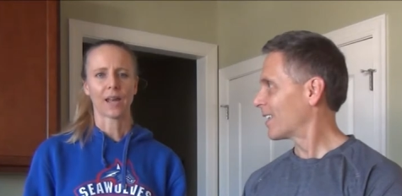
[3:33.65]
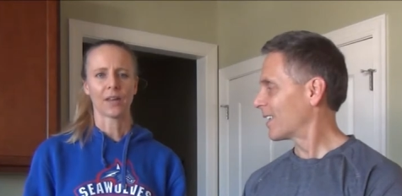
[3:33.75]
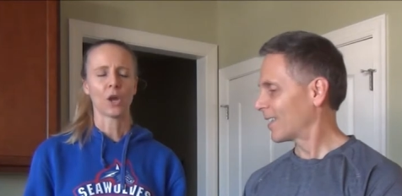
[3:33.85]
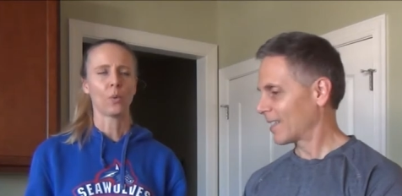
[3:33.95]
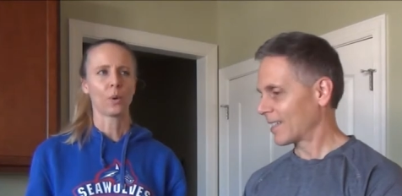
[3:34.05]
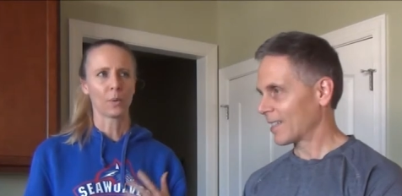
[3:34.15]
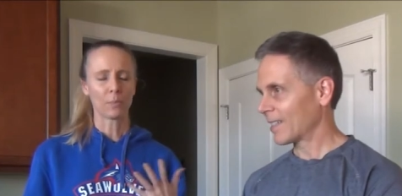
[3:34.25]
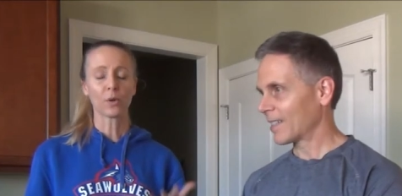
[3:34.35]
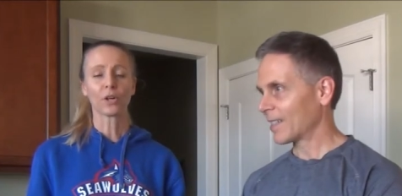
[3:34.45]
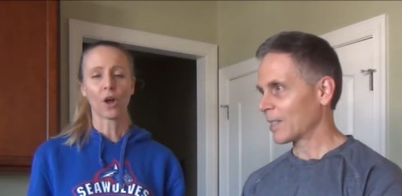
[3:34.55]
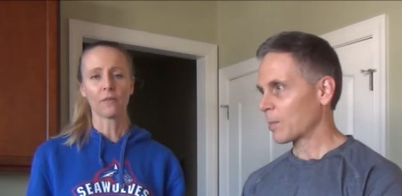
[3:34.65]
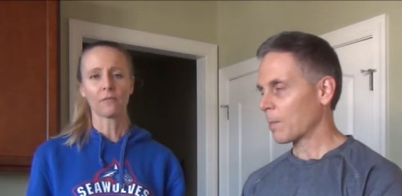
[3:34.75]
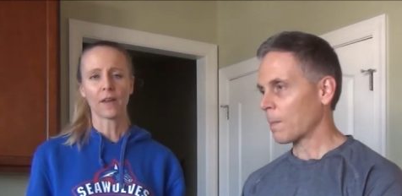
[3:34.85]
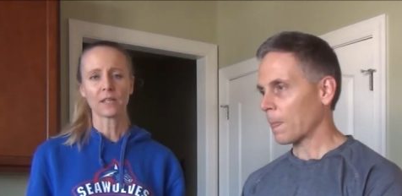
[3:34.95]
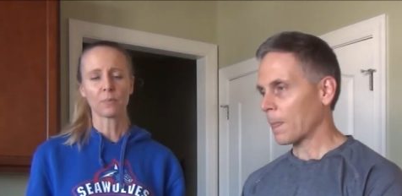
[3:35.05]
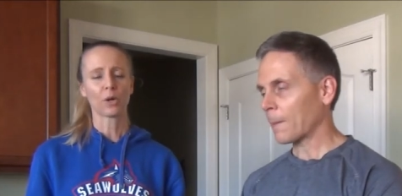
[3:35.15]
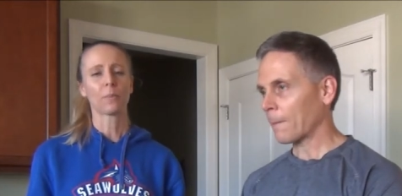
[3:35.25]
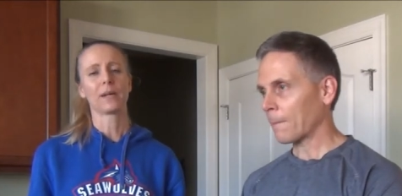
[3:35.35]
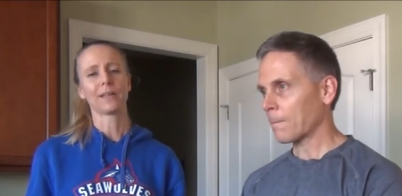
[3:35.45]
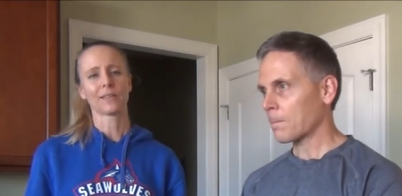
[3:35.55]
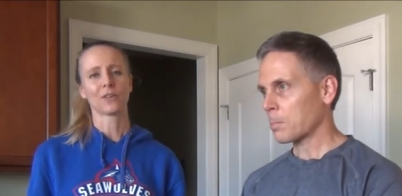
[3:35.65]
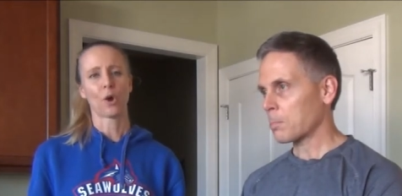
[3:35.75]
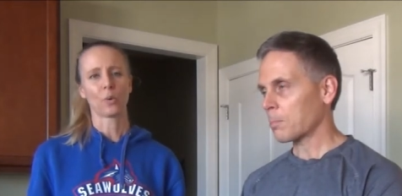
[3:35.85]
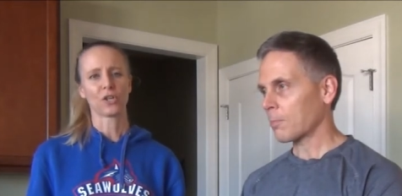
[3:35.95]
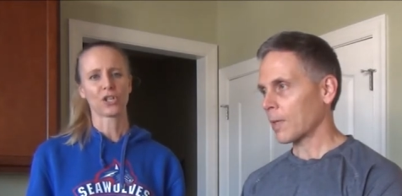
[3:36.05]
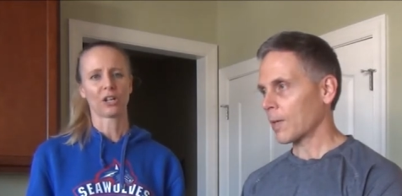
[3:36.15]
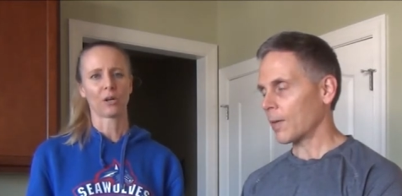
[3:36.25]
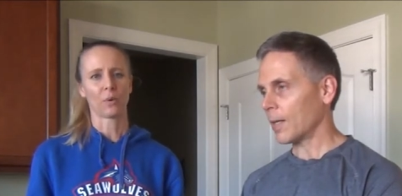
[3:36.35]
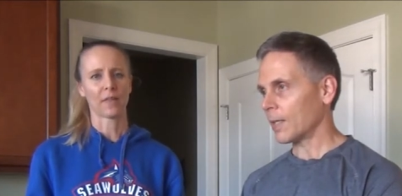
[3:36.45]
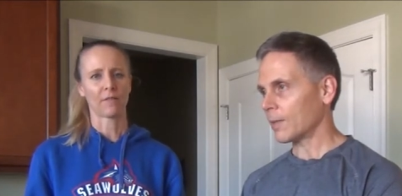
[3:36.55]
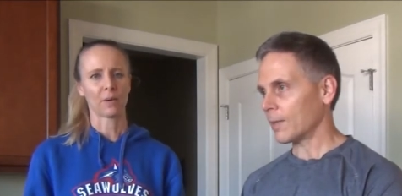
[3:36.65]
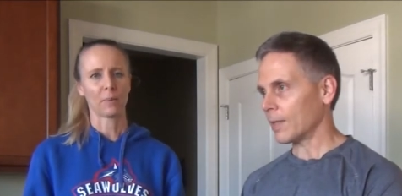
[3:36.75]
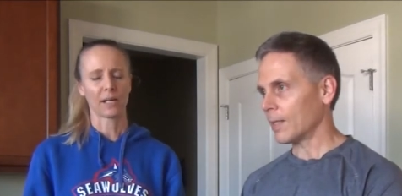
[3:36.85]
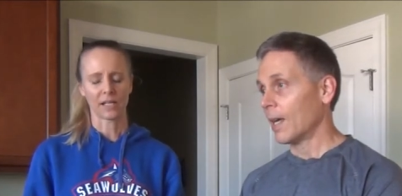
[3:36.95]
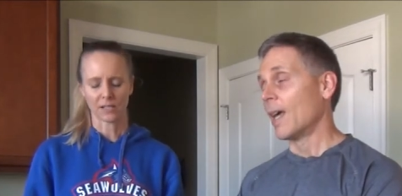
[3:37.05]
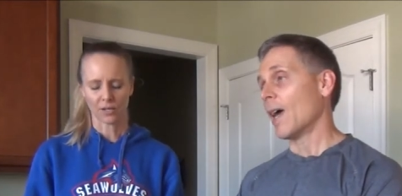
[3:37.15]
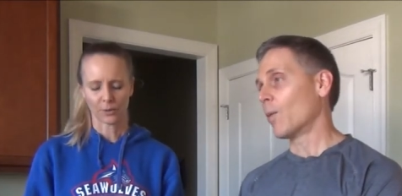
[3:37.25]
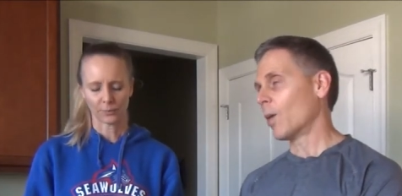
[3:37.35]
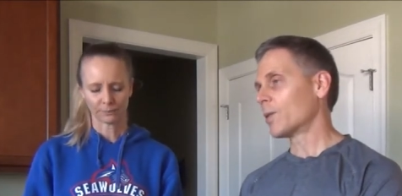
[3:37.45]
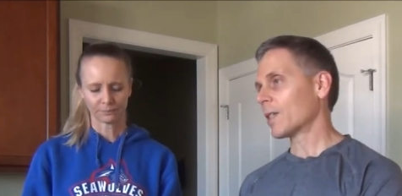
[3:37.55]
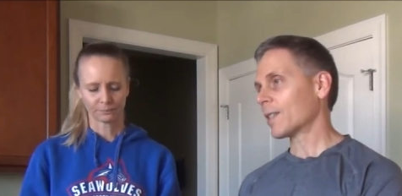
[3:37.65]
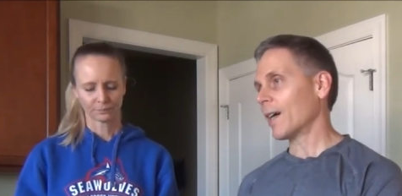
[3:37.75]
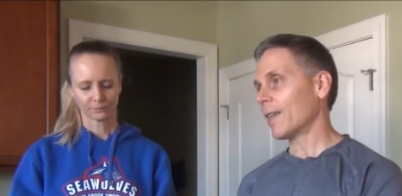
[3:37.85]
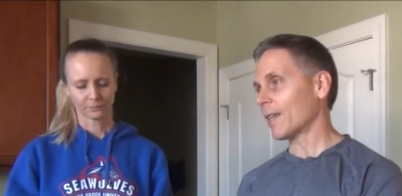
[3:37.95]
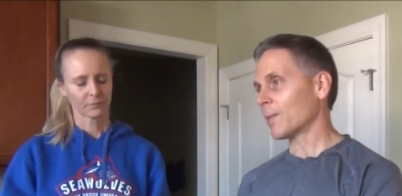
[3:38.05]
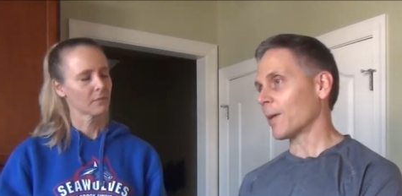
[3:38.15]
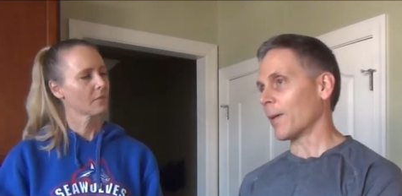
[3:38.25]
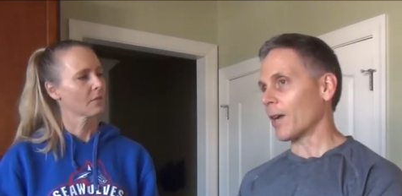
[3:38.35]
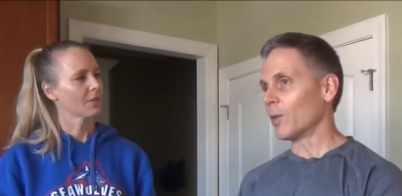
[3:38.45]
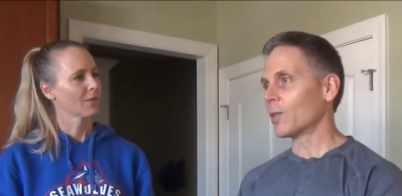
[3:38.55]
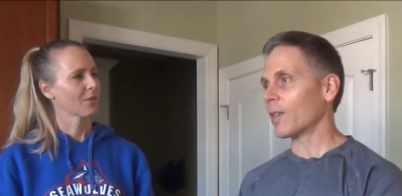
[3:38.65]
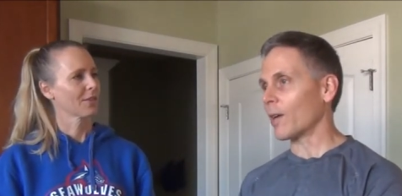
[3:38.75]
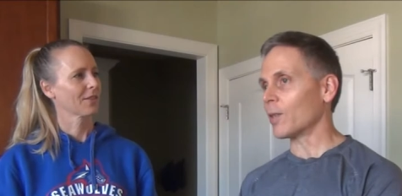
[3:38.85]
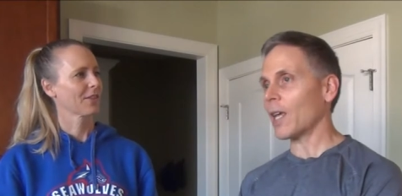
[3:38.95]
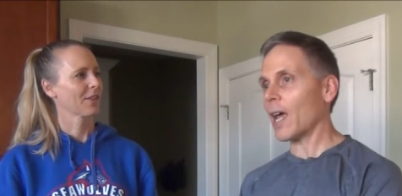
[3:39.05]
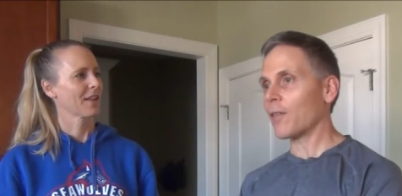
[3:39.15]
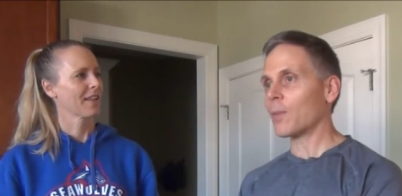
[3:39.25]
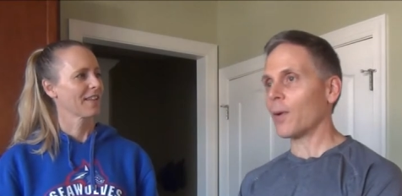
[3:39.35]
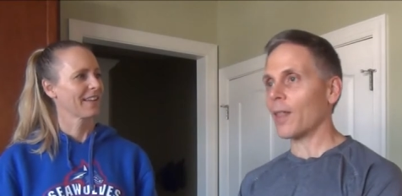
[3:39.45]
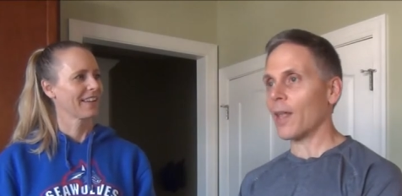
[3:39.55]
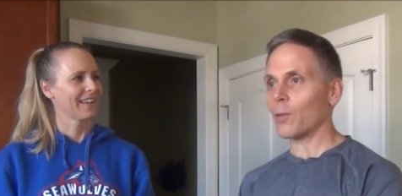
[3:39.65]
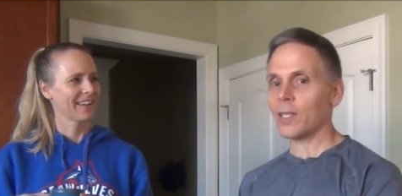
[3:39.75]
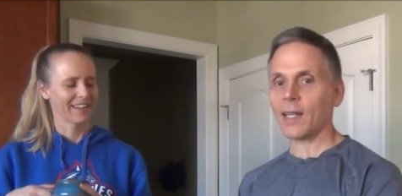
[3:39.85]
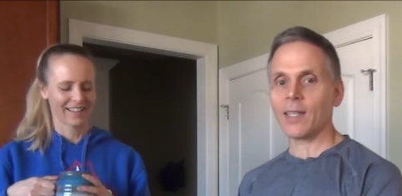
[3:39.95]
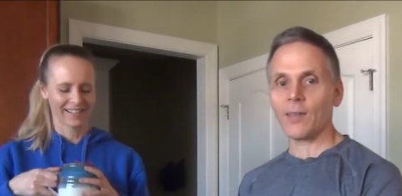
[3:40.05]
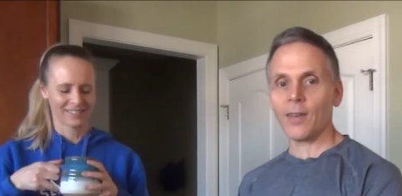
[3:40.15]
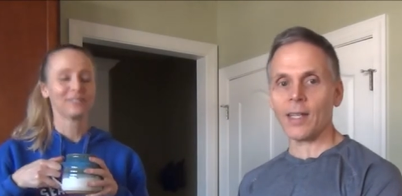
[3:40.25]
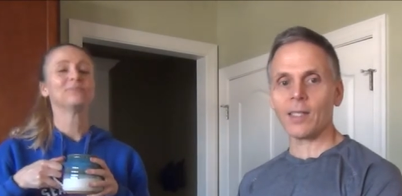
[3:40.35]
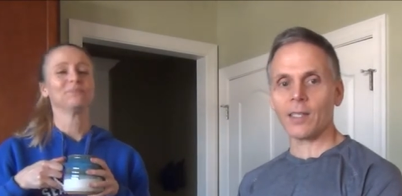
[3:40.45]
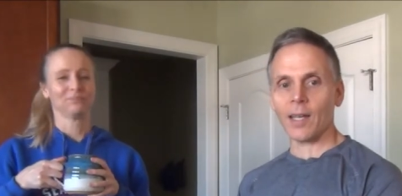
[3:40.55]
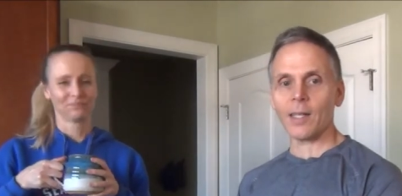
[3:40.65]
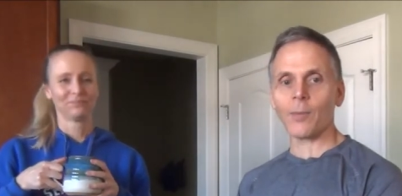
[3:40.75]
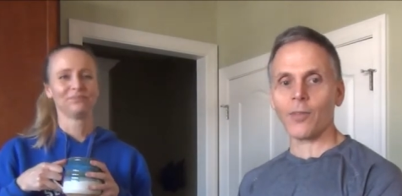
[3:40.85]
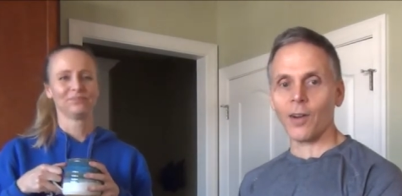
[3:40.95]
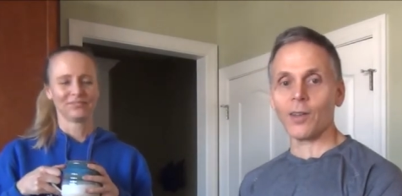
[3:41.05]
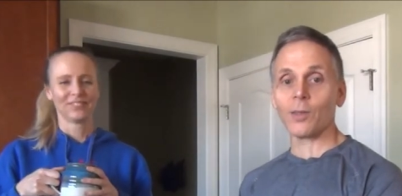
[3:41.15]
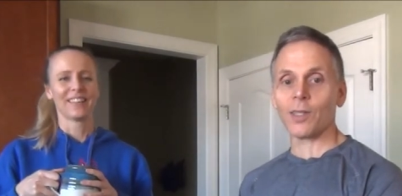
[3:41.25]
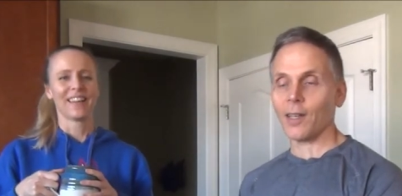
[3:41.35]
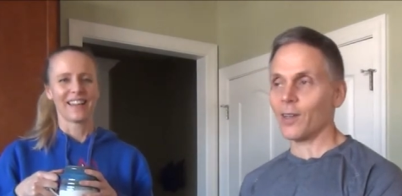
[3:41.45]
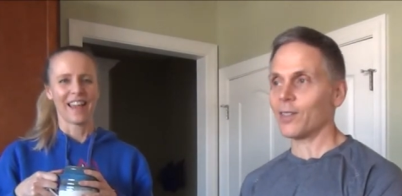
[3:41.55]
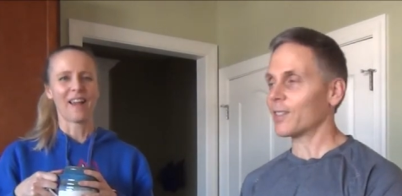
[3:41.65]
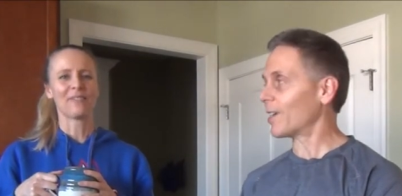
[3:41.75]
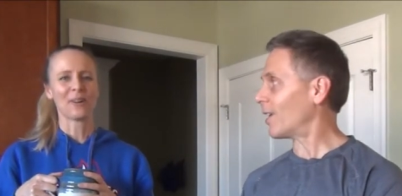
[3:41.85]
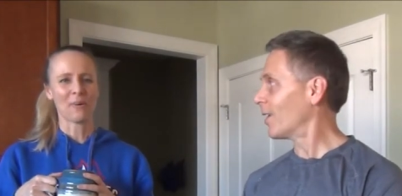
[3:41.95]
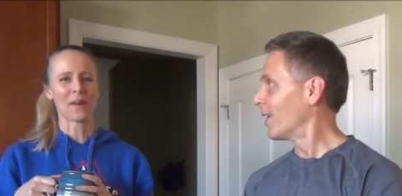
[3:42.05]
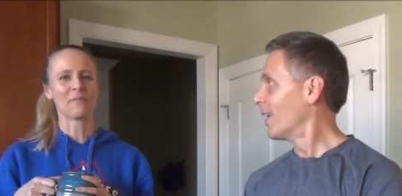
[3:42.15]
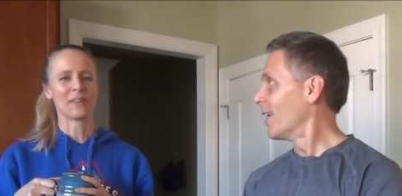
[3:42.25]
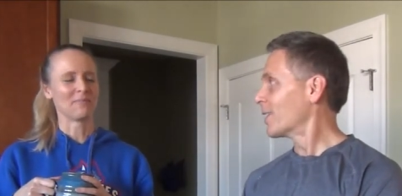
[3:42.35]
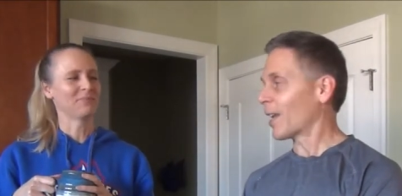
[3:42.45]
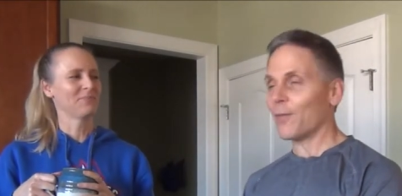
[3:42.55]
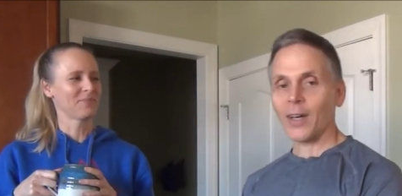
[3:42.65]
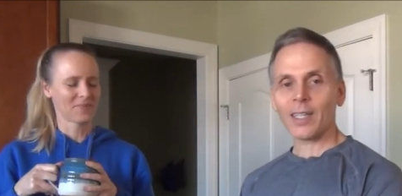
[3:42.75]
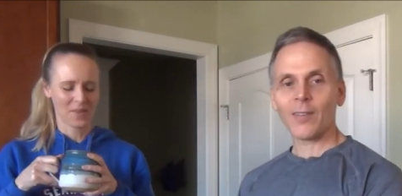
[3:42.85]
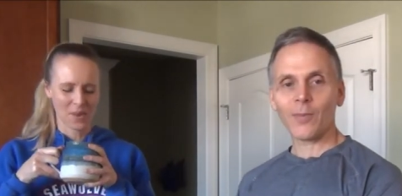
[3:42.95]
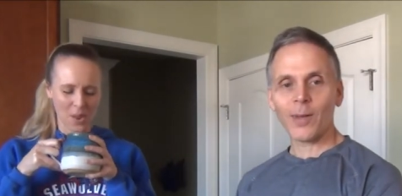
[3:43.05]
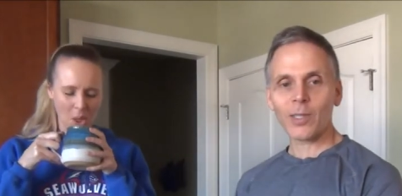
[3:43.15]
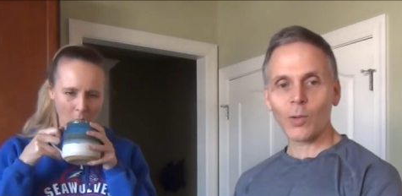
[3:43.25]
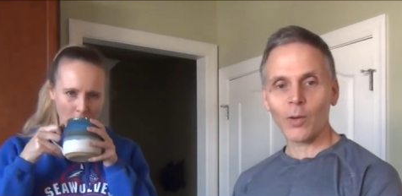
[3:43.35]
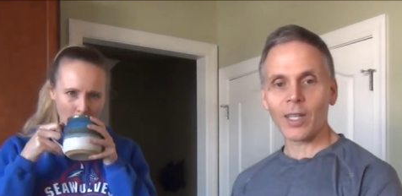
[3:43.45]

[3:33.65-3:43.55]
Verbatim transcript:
Speaker 1: I know we put it on Facebook, but it doesn't always share it with everybody. So and what was
Speaker 2: exciting, speaking about our newsletters, everybody that was at the event signed up for our newsletter. Every so, one of them. So they felt the information we were